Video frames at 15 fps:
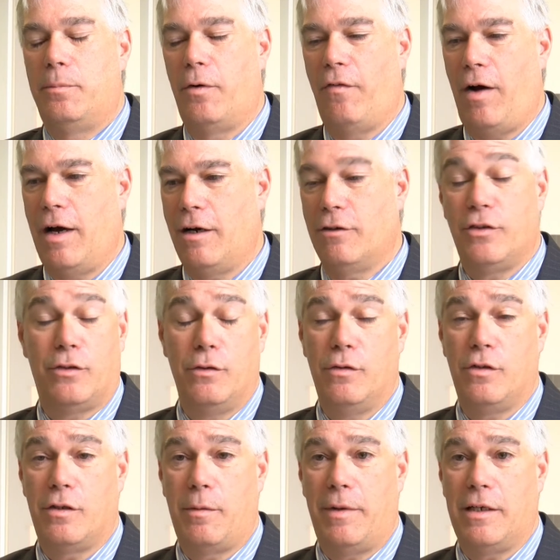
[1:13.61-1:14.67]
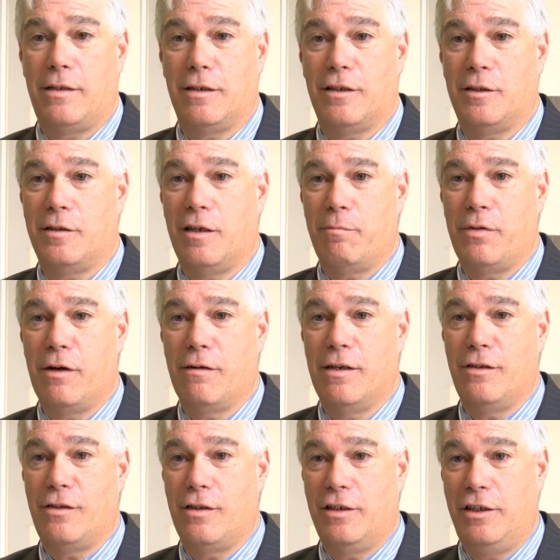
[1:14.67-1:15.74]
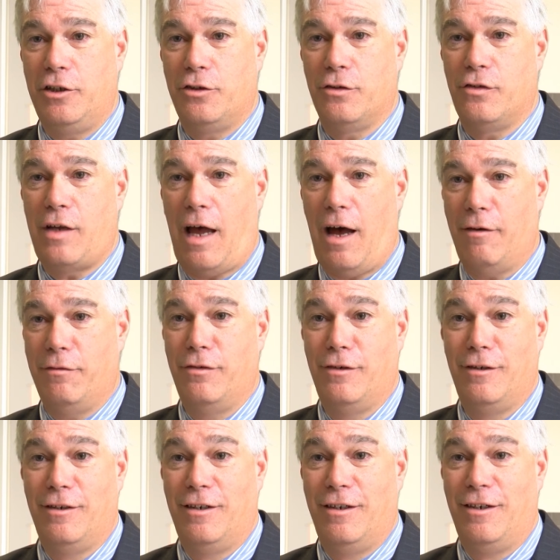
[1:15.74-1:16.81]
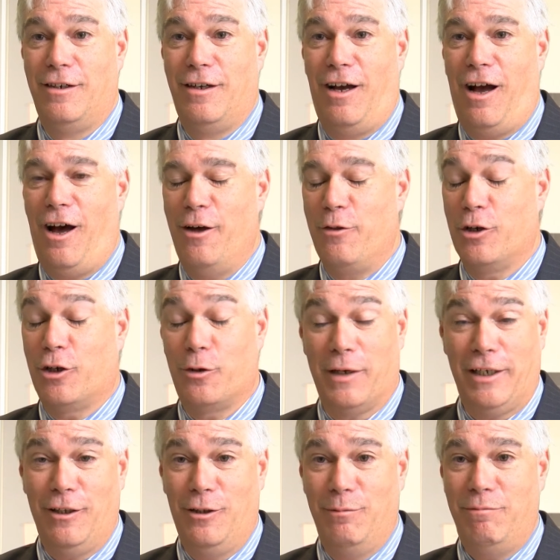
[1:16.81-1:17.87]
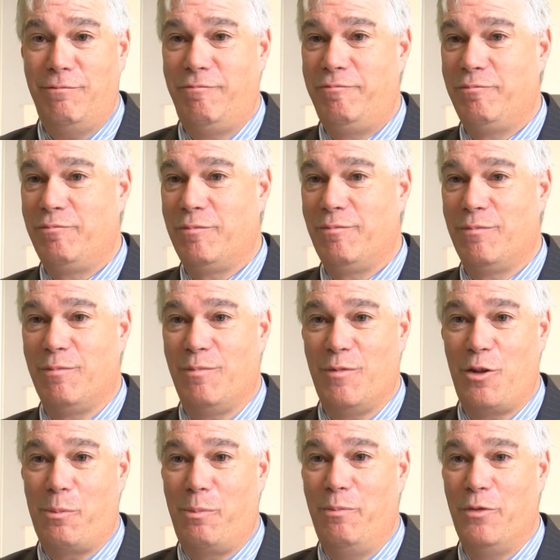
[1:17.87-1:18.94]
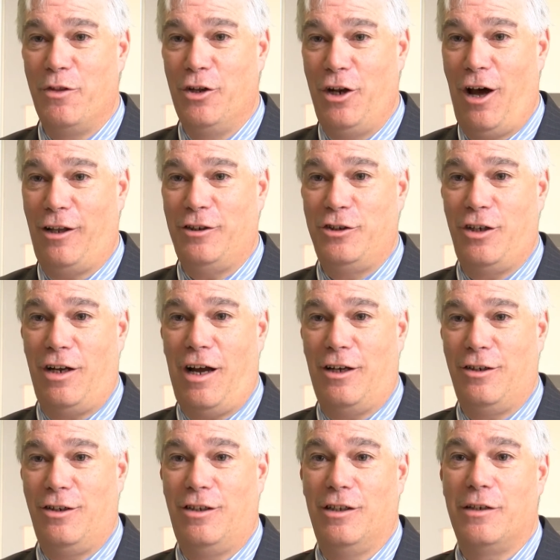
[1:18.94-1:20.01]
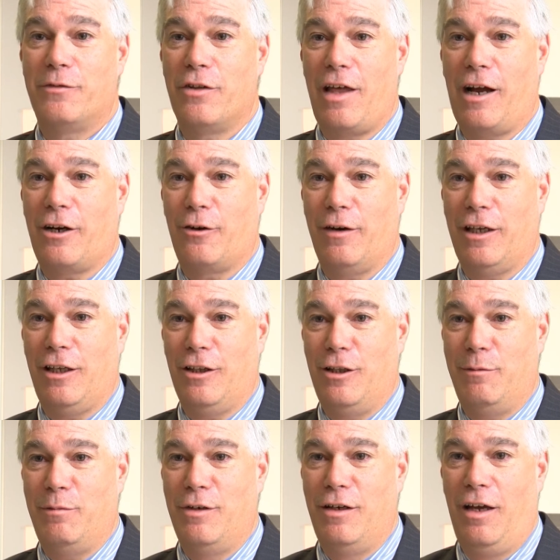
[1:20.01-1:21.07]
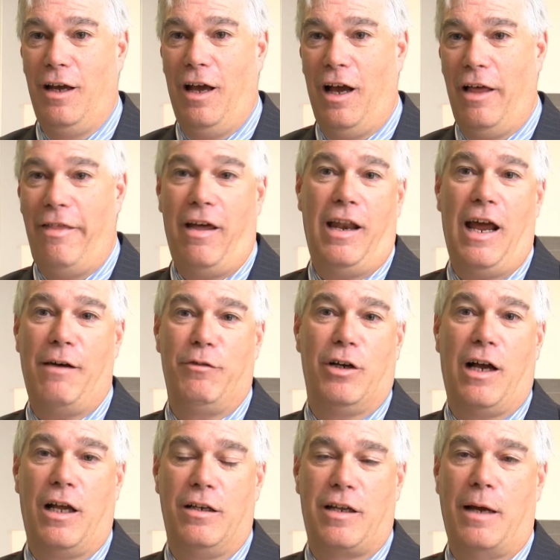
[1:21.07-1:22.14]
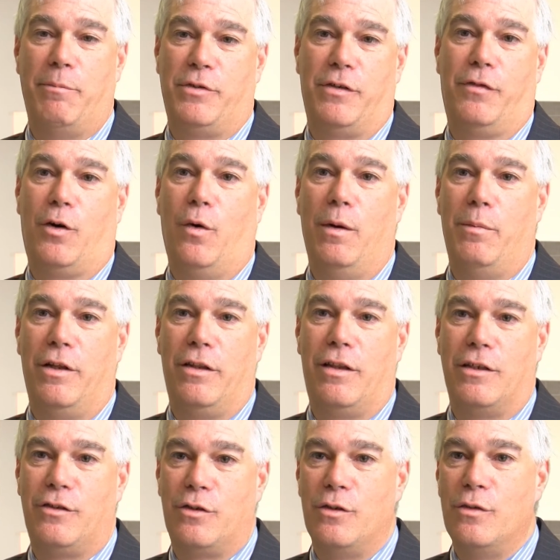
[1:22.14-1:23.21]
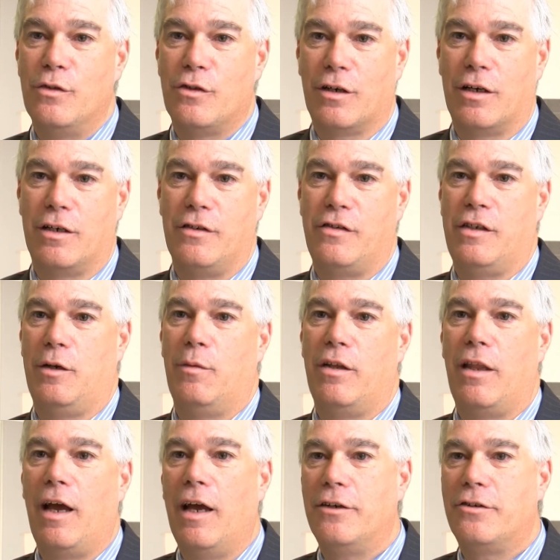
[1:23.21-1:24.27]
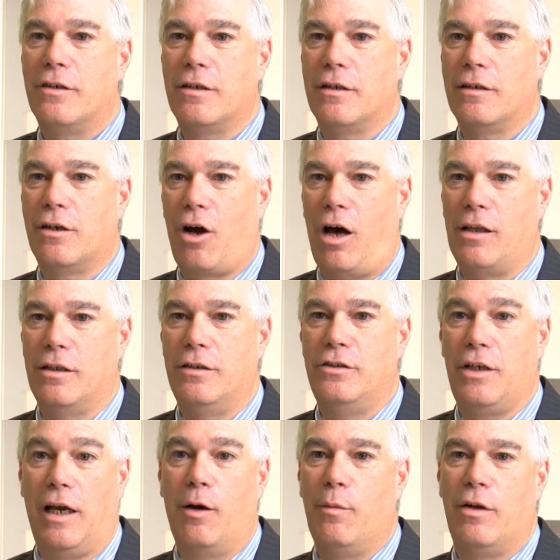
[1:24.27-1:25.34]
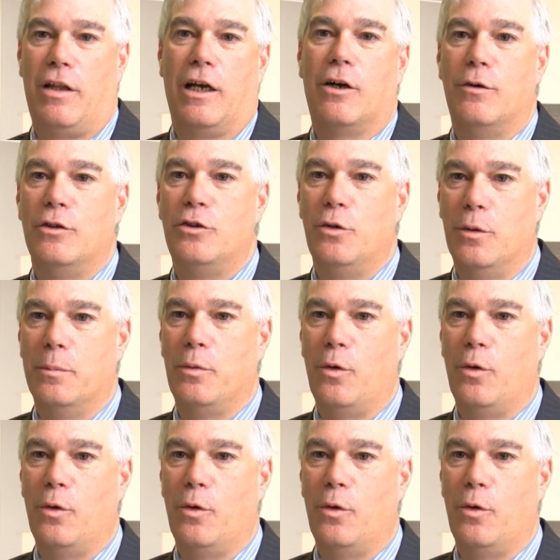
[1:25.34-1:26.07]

To provide our students the best experience, the teachers have uh, the curriculum, the, the knowledge on how to deliver that curriculum, and then have the types of equipment that students are going to see when they enter college and when they go into